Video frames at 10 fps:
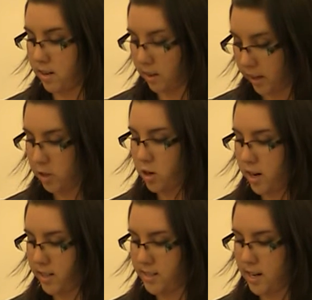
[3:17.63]

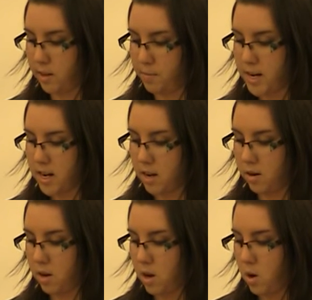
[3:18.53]
Electronic Encyclopedia,
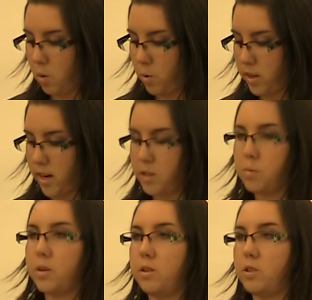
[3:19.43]
woodcuts
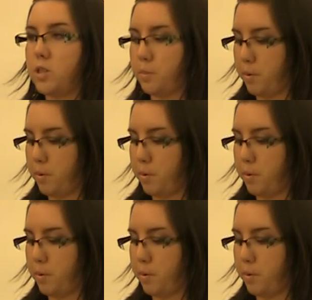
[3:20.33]
were used to